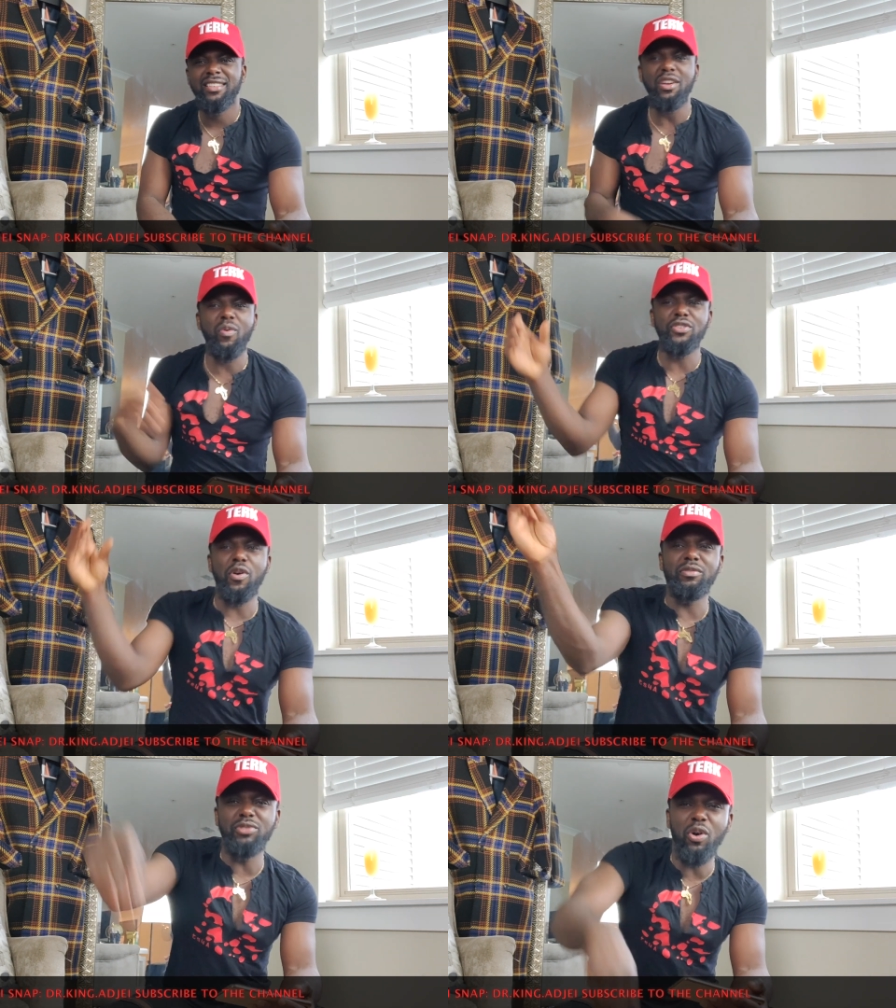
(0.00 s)
She don't want
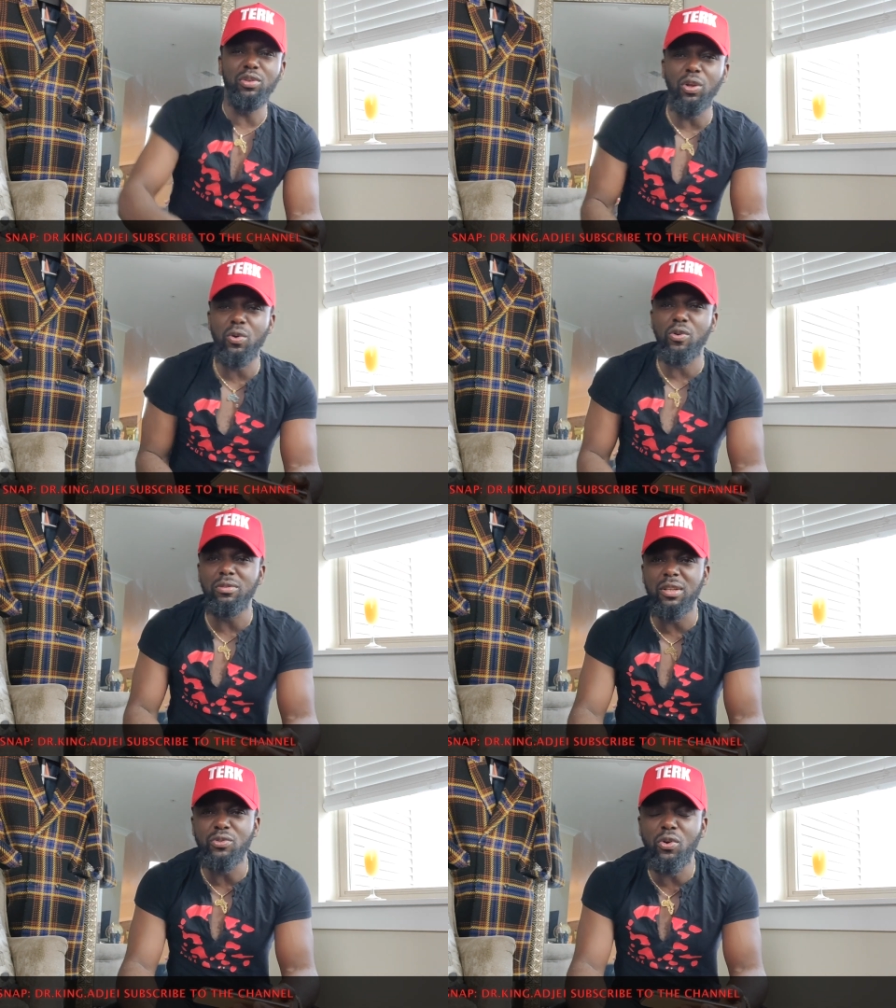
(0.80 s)
no, no
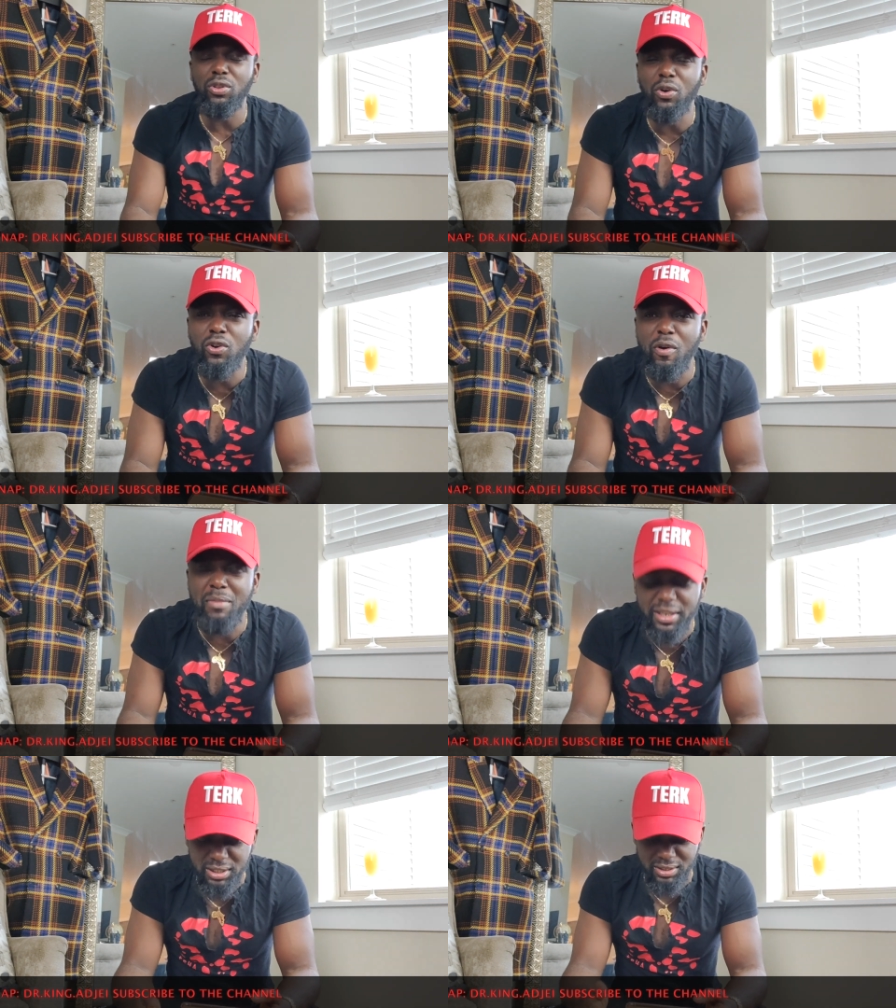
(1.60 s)
local no
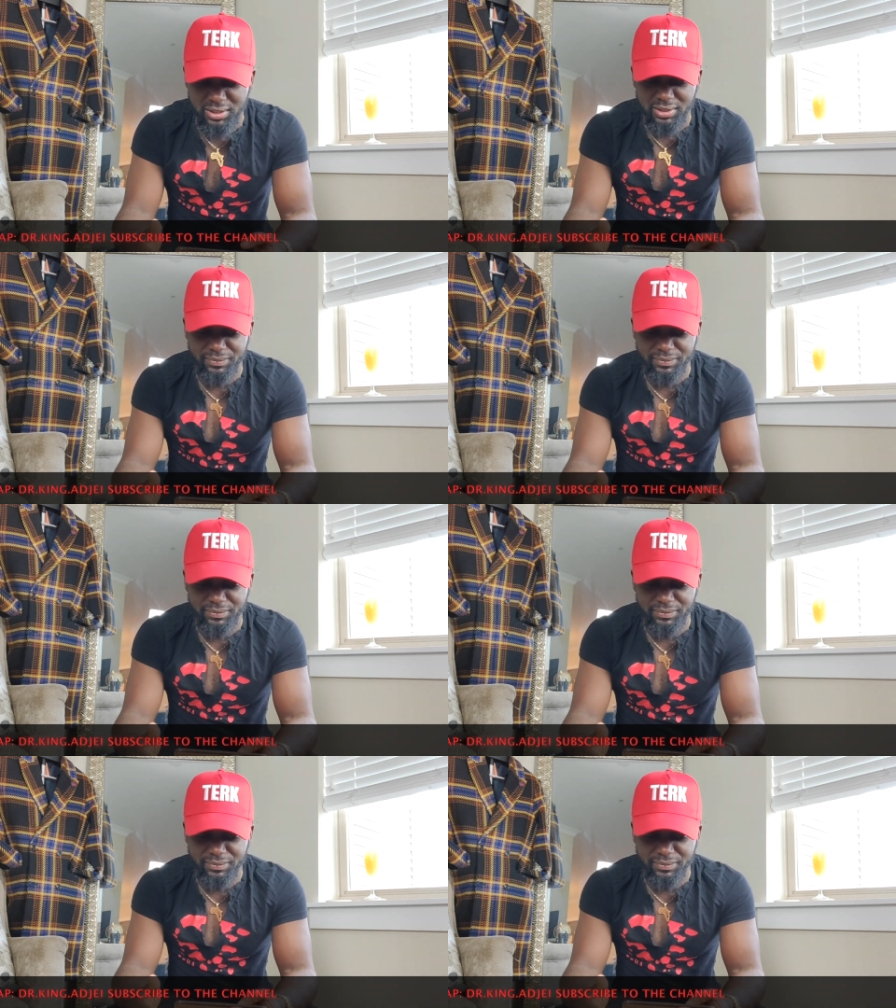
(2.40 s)
local money.